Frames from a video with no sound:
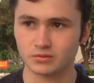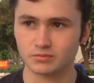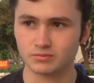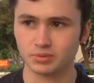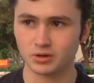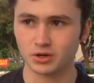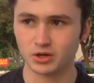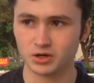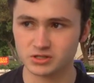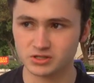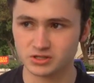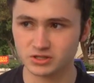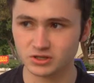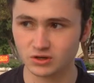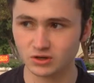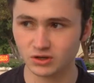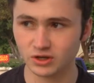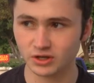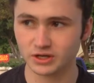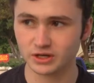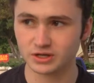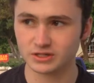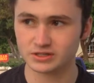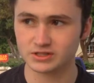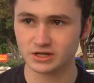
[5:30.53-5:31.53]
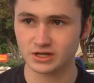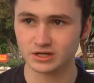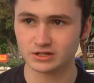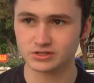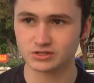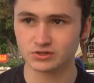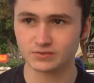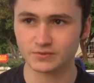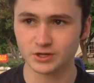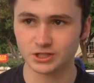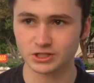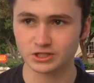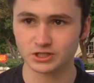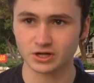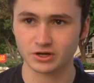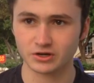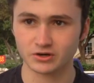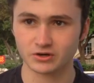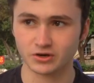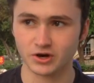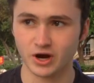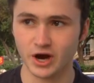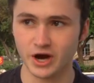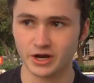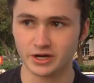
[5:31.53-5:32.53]
personal and it's not so much like
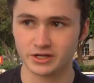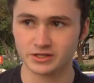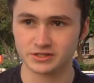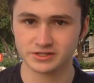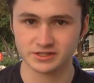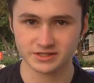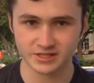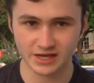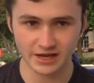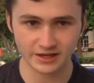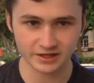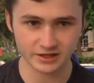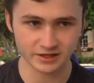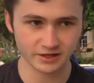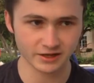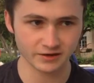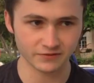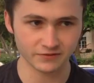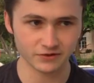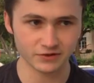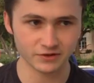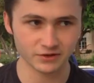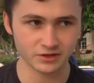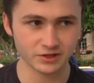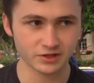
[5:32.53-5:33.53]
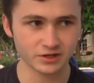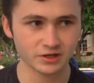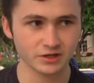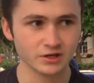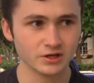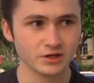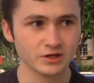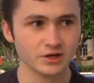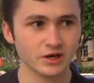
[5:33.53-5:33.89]
grand set and everything.